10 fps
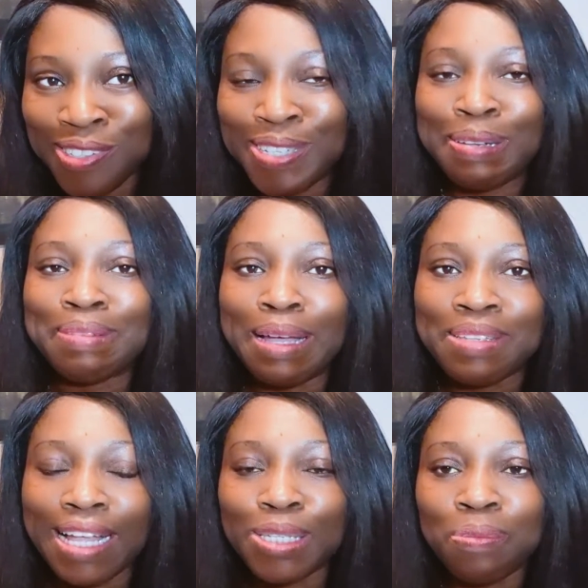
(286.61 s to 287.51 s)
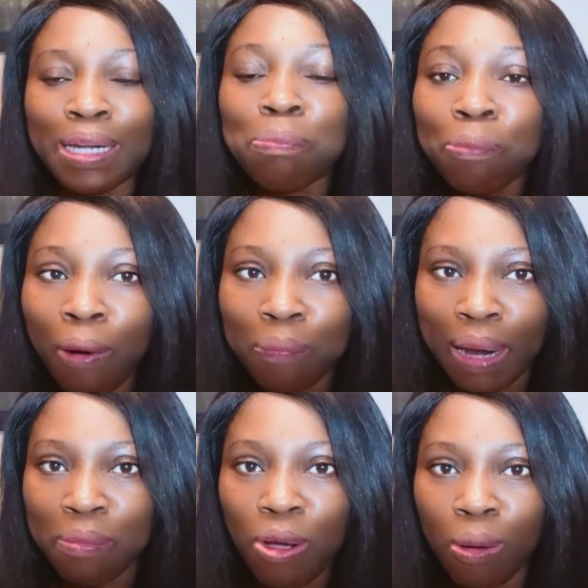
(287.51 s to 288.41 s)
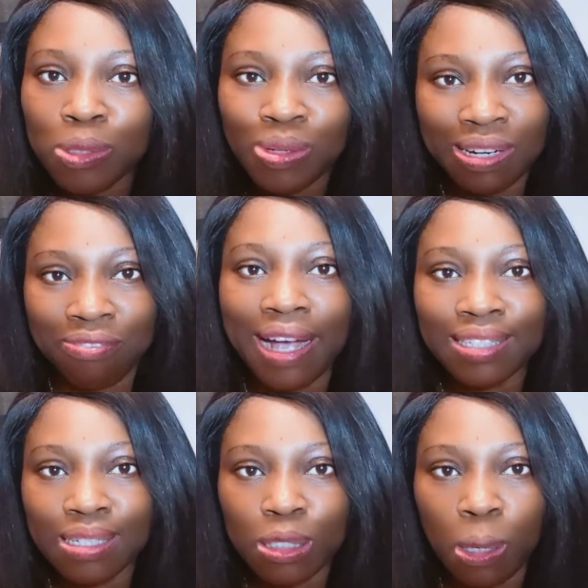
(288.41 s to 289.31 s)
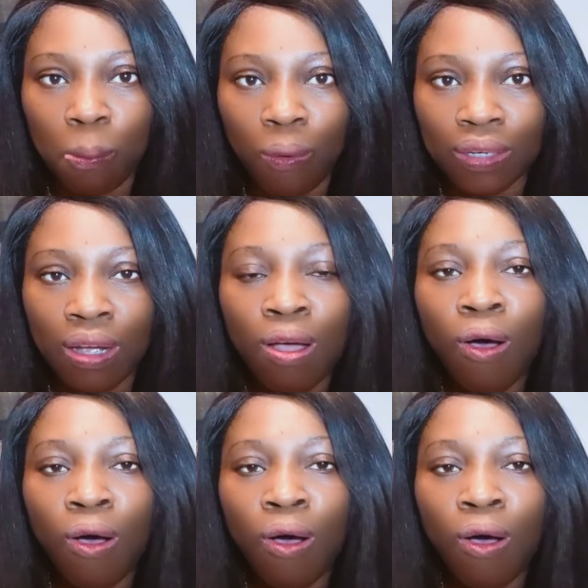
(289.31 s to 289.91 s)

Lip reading: So sometimes that's where the problem comes with inviting someone